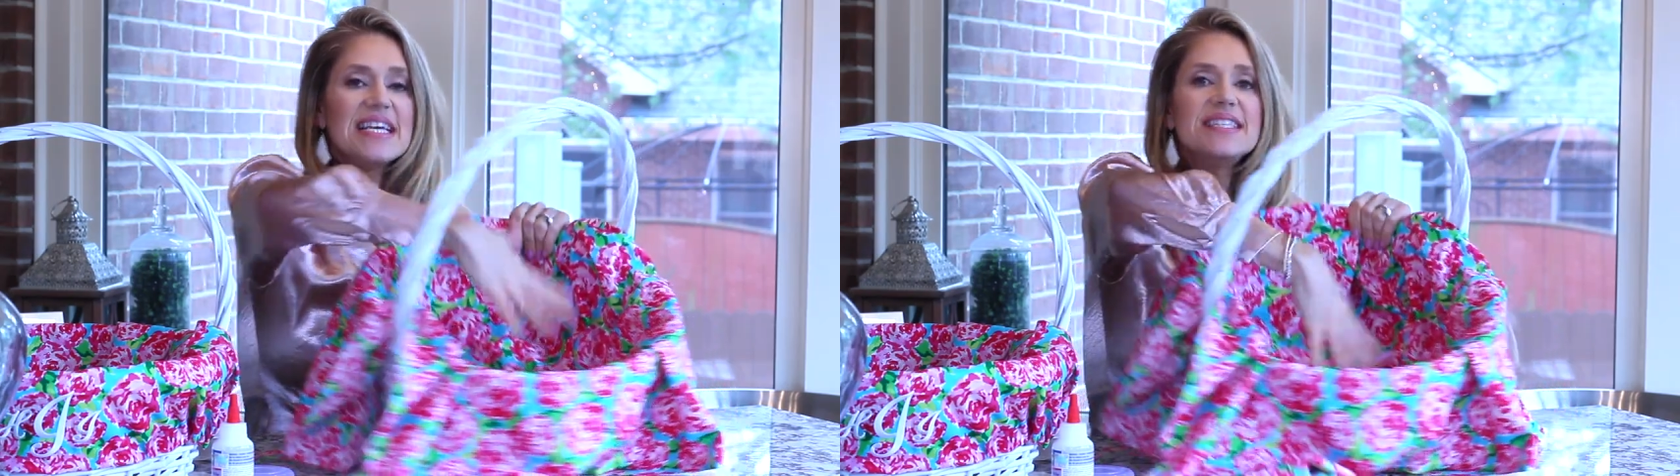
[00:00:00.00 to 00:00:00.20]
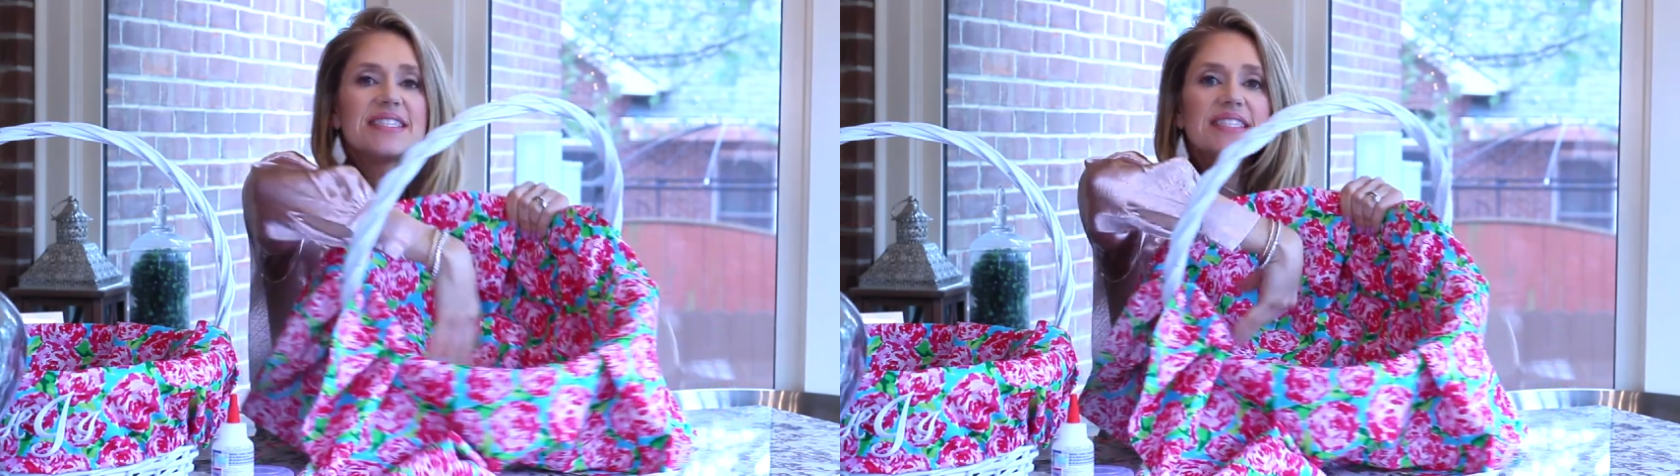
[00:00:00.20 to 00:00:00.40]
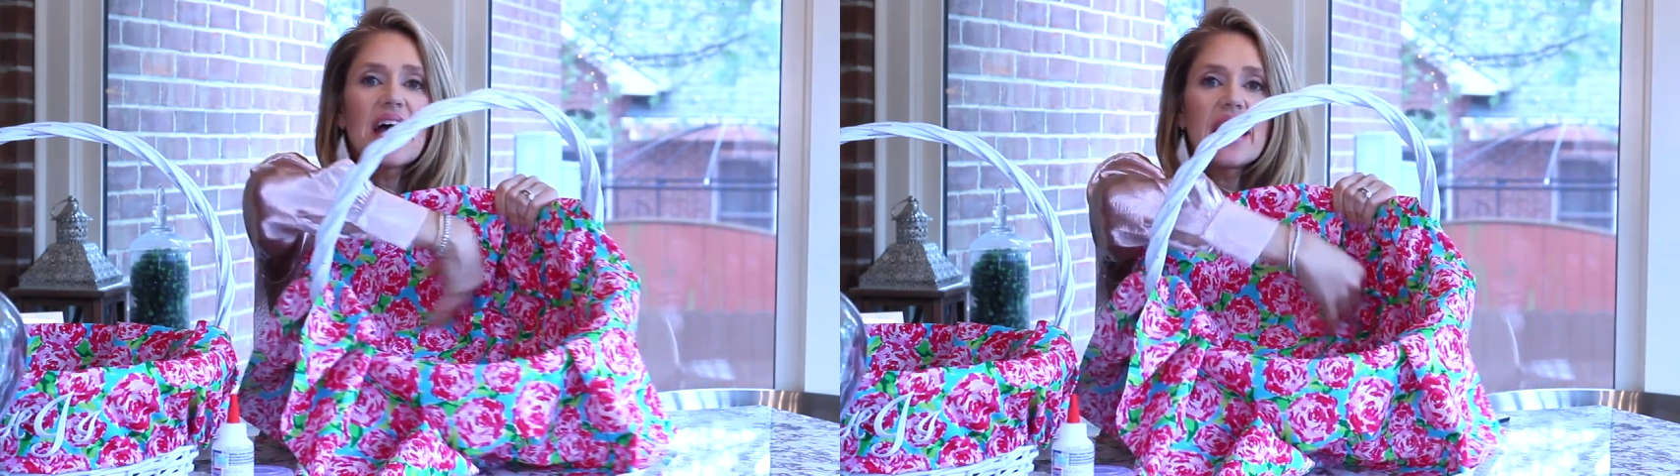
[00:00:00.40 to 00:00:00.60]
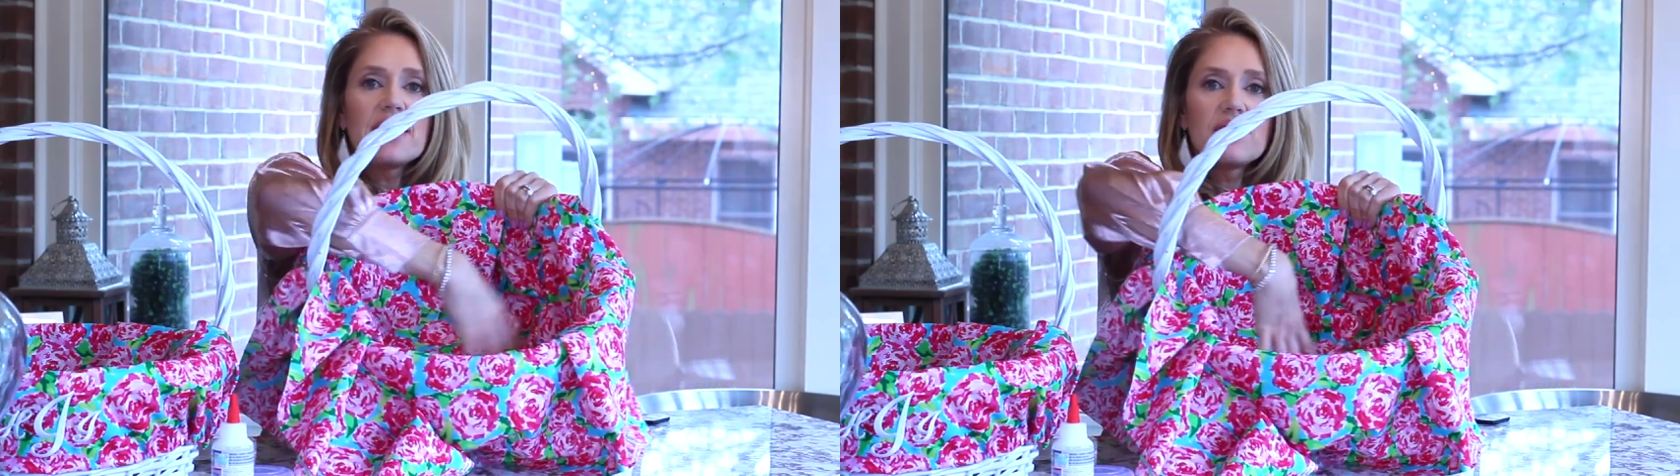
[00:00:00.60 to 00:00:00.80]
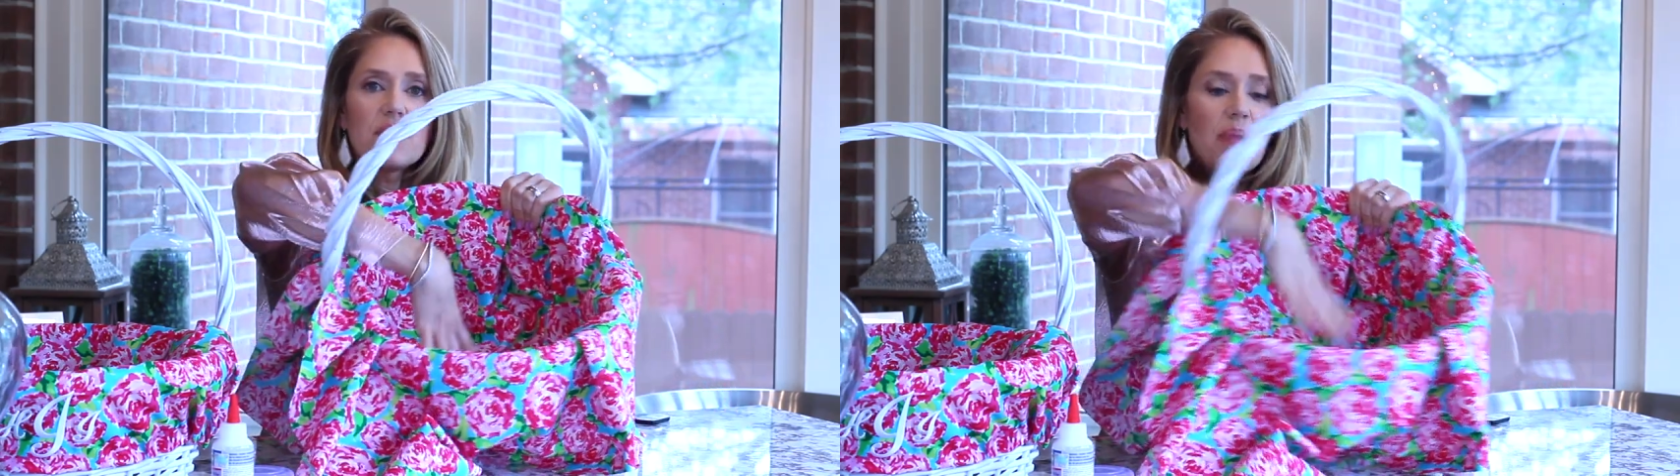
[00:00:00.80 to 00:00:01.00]
inside
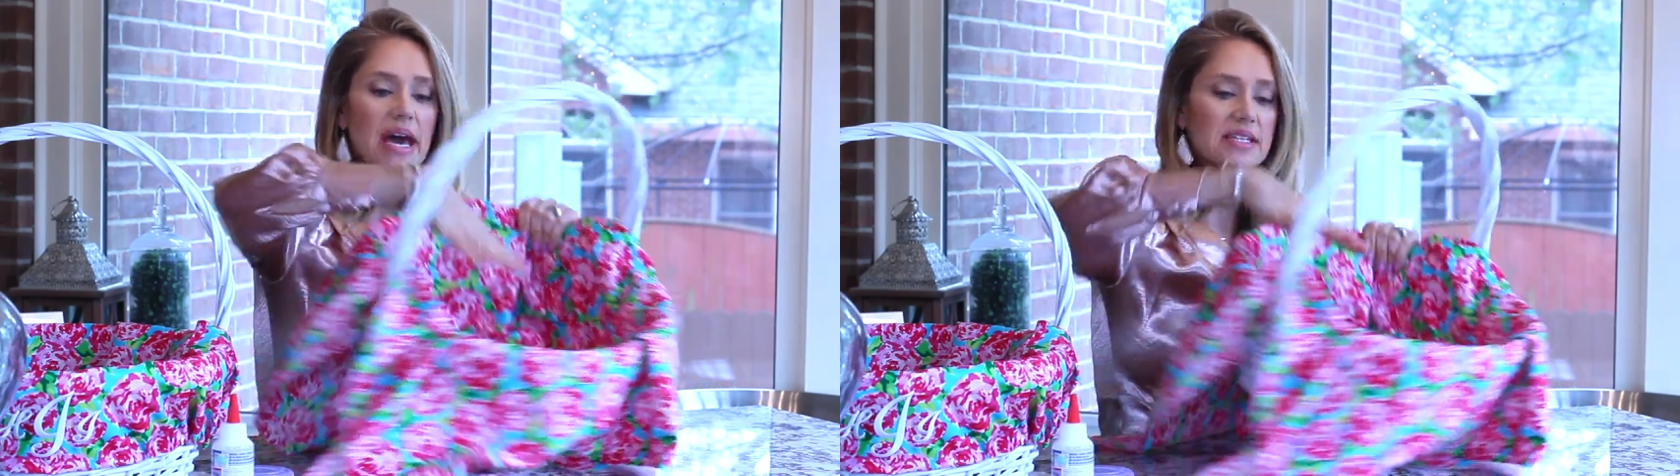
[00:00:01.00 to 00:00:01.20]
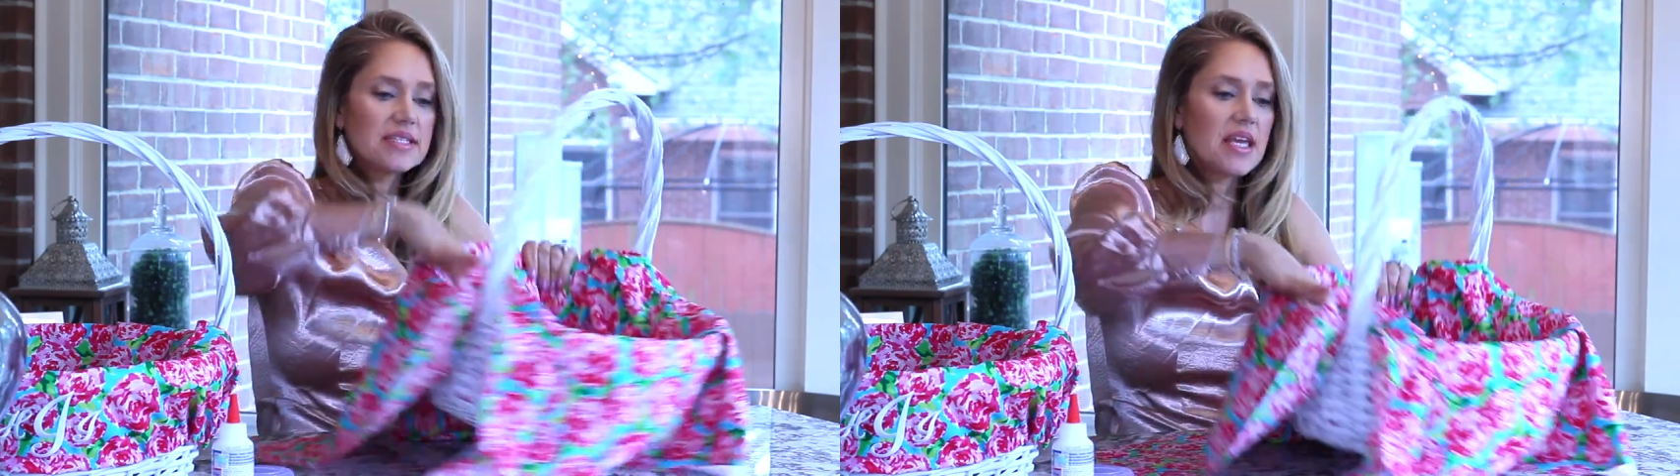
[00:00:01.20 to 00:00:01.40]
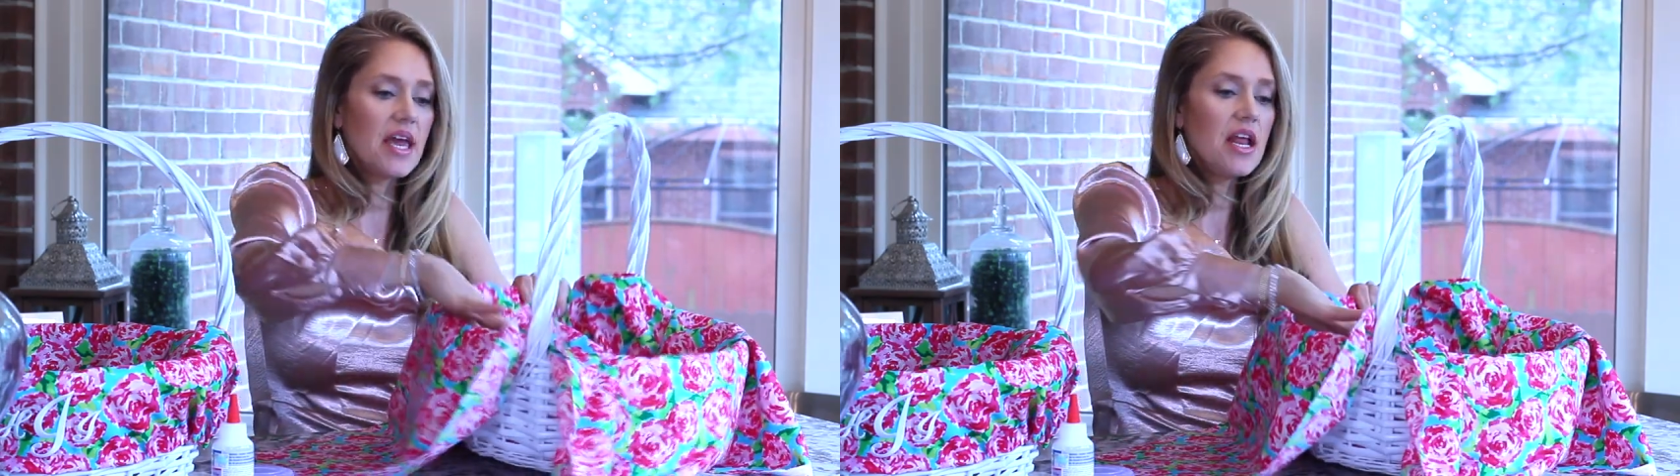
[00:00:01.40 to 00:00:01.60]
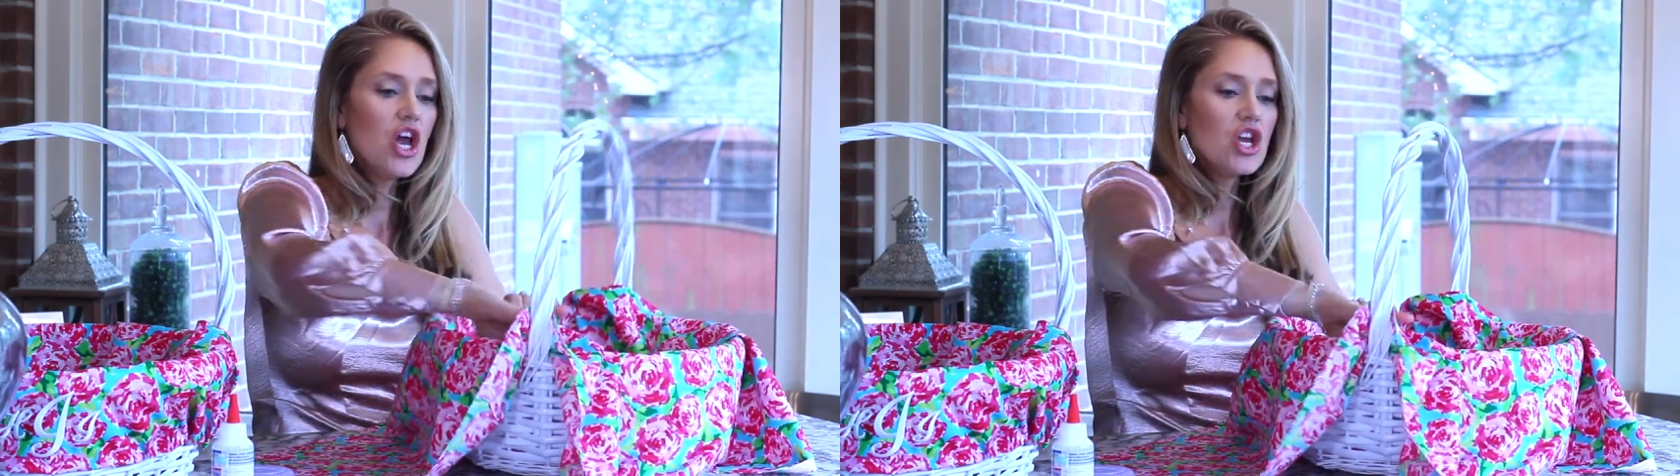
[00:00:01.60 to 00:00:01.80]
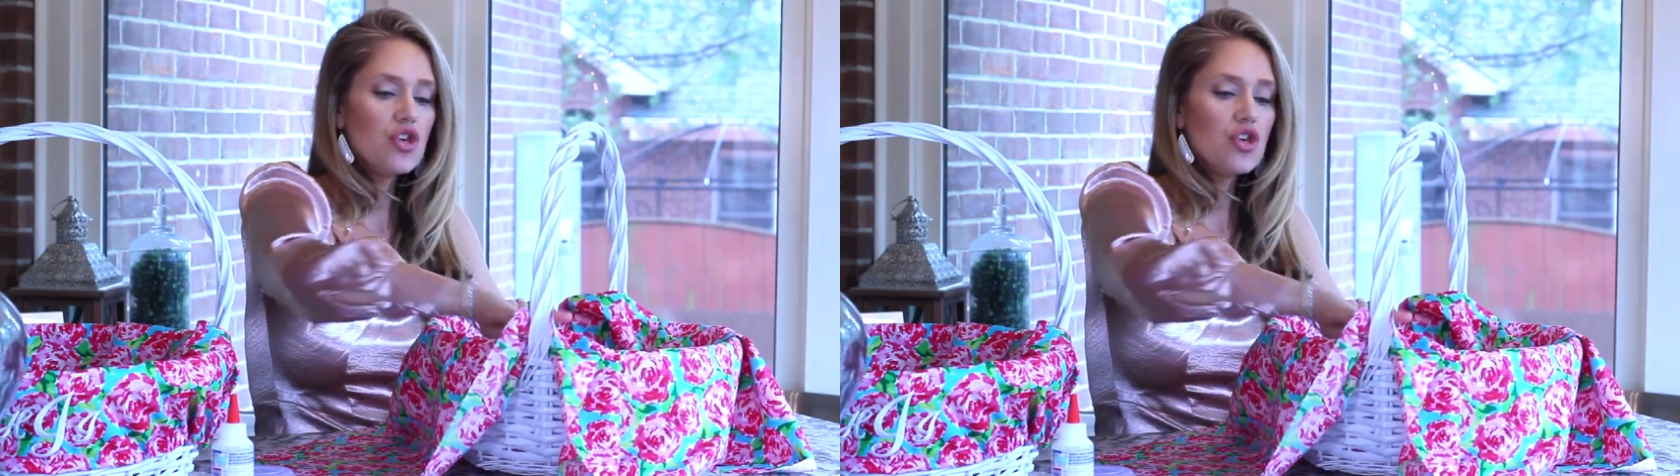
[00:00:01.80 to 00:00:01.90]
of the basket,